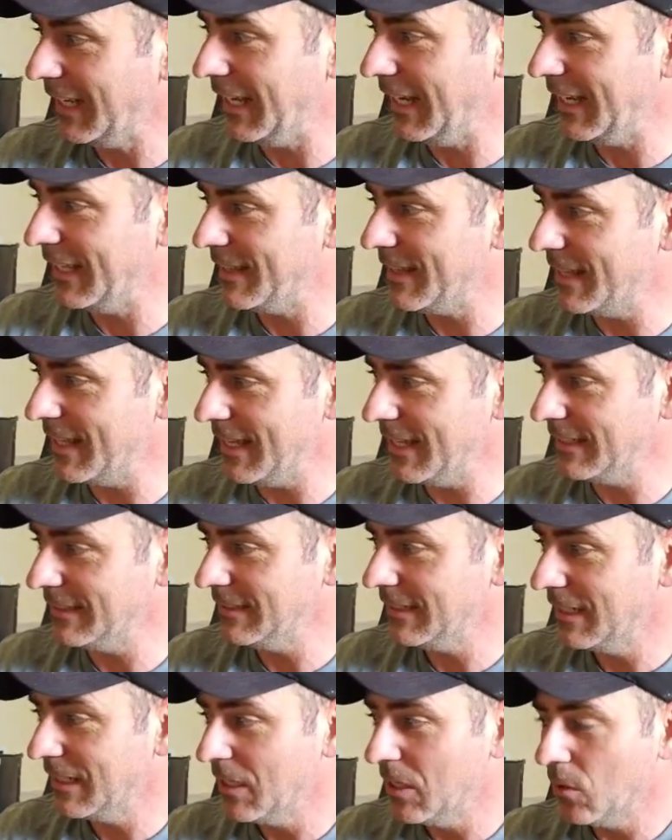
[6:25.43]
And
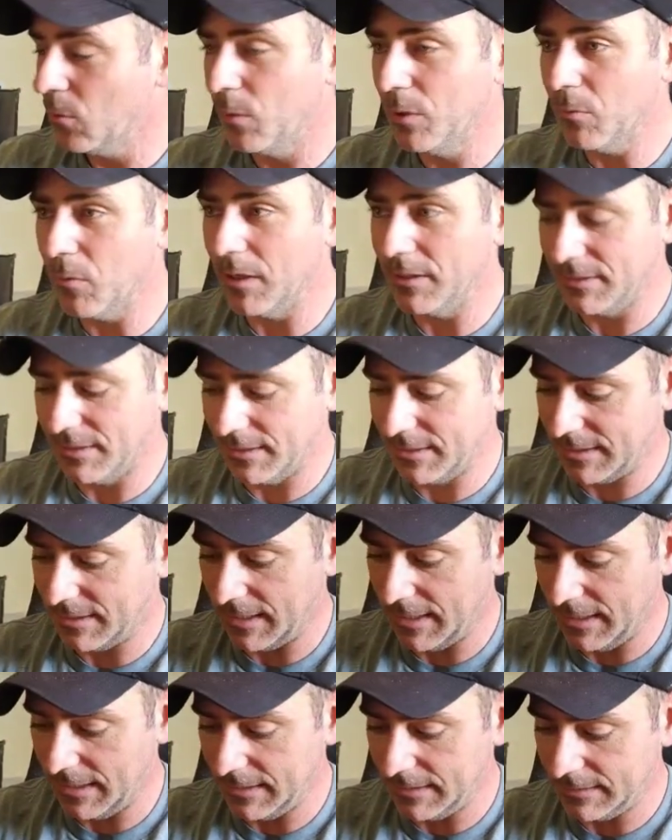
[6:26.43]
then we want to
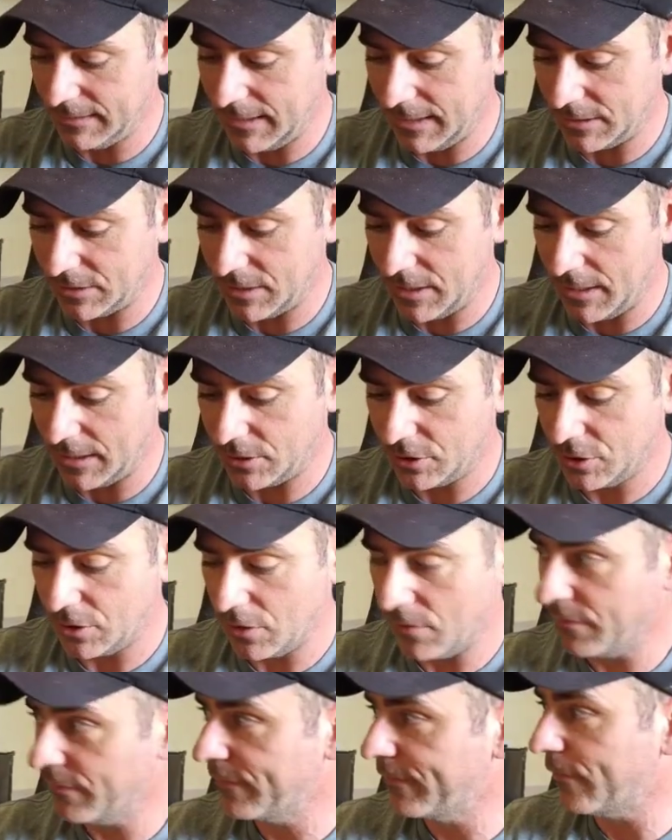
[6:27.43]
say dash dash
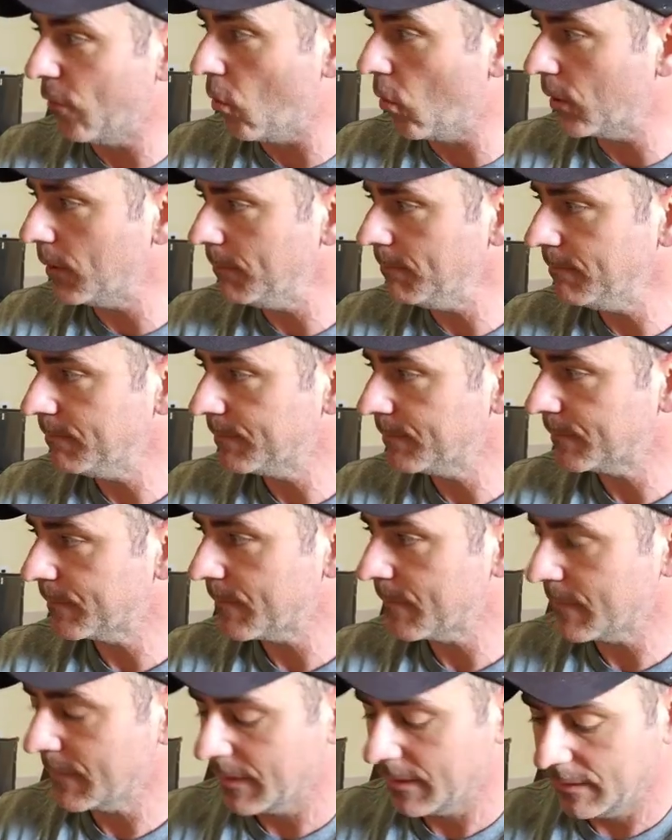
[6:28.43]
form
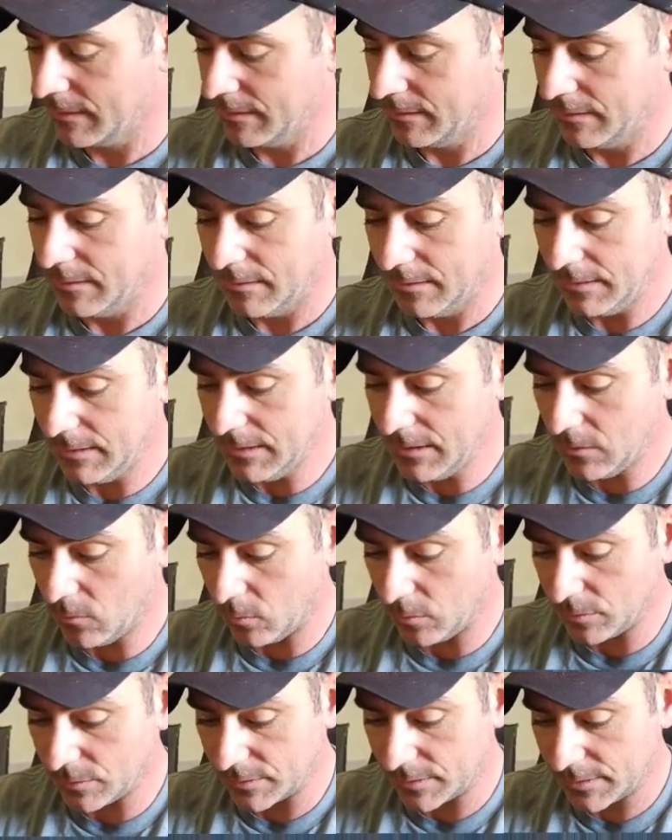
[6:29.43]

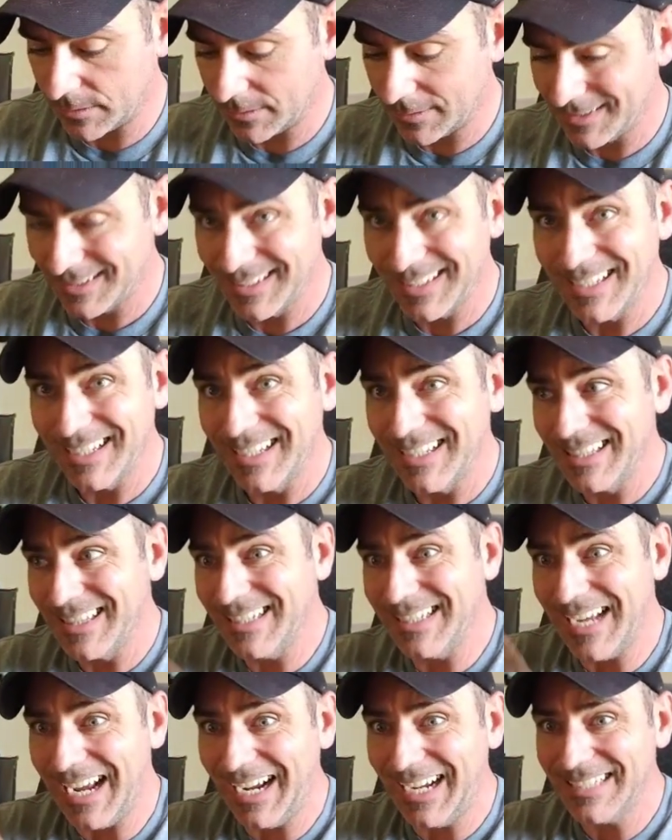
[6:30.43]
equals
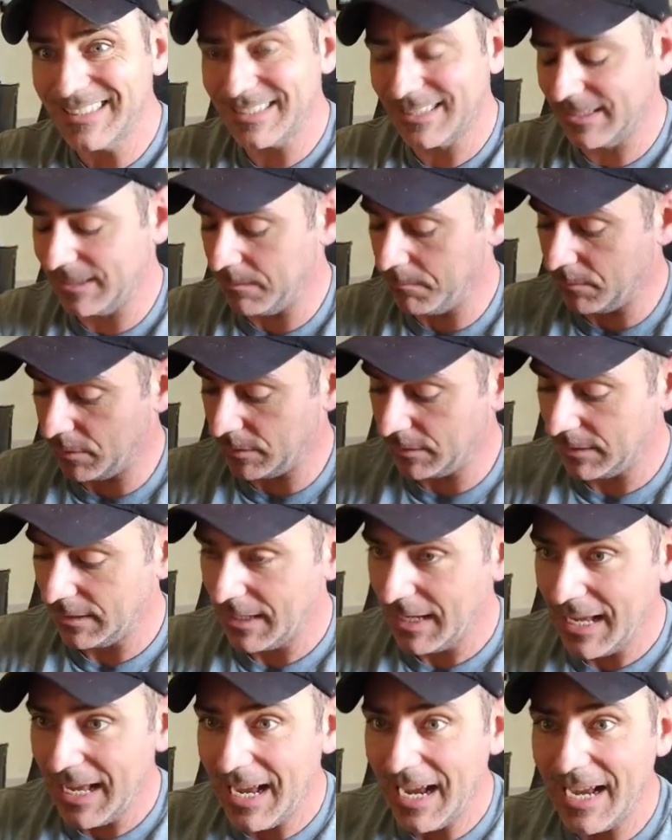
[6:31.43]
the at symbol,
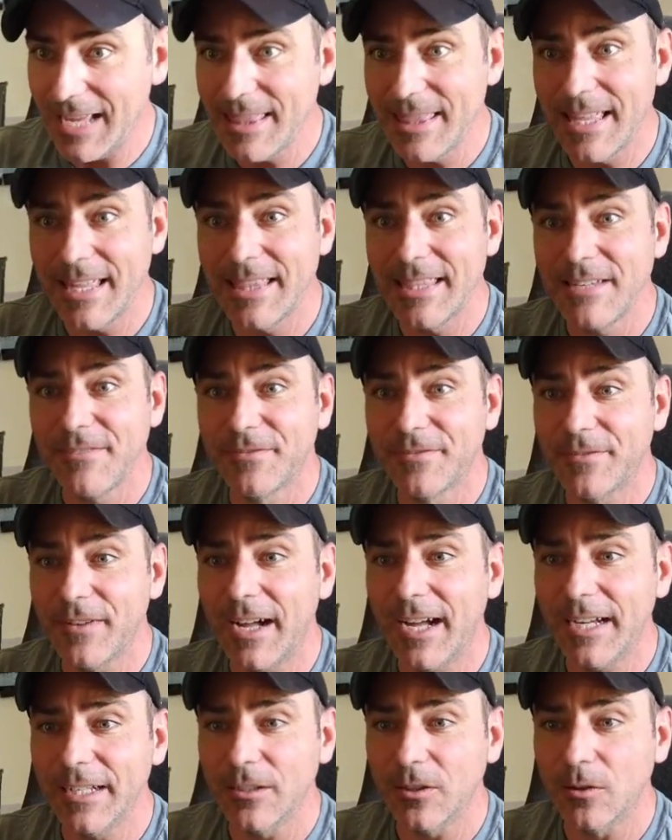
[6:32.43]
and then the
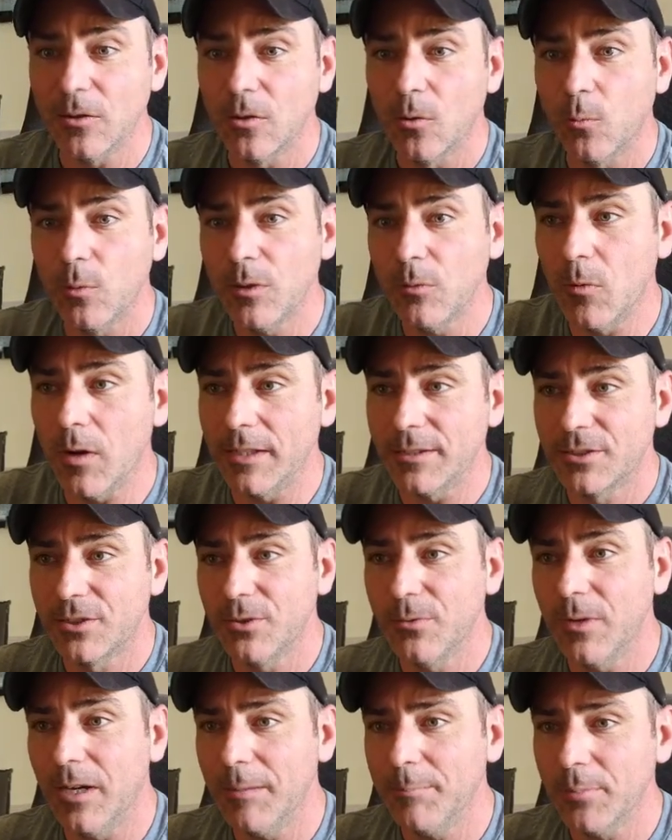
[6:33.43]
file we want
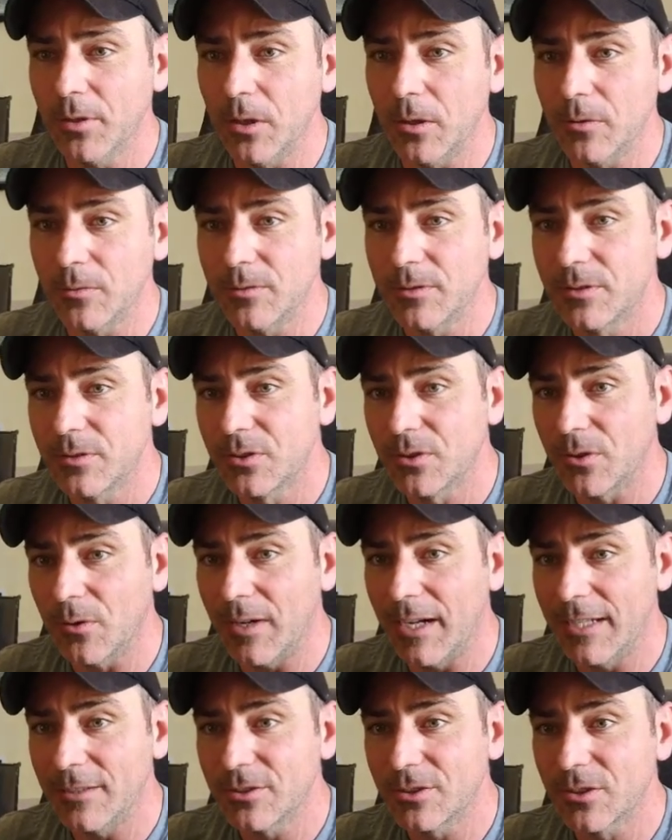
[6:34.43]
to upload. So
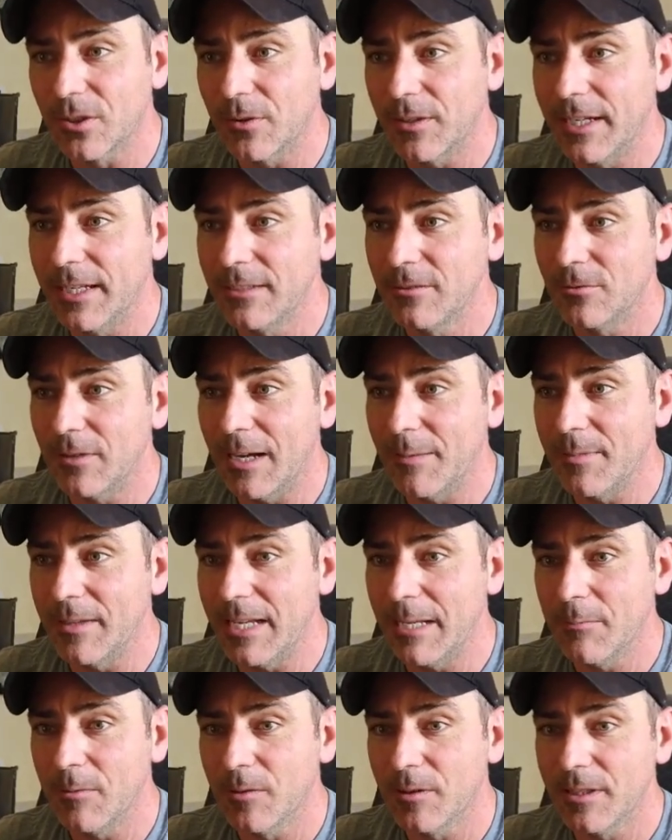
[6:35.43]
I'll just go ahead and grab the
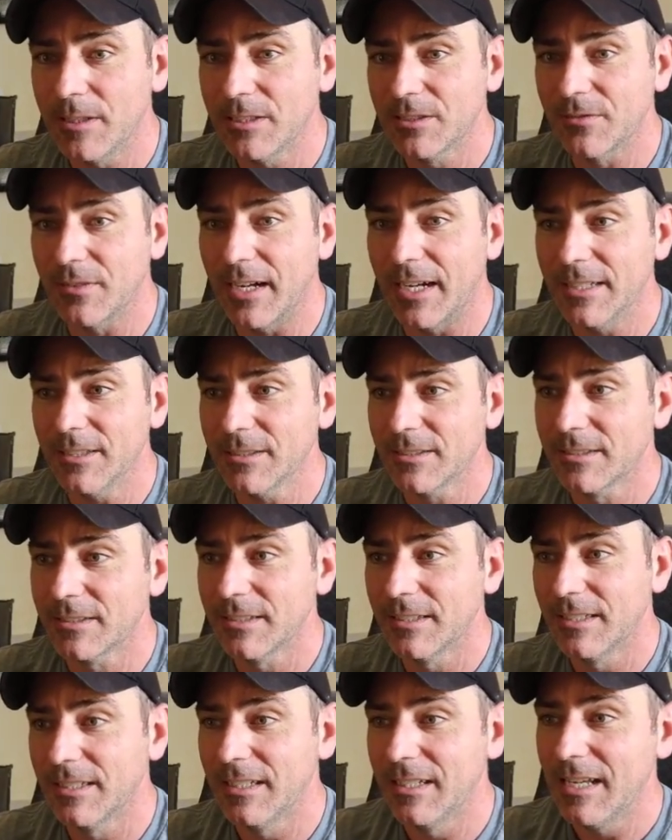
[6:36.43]
name of one of these files.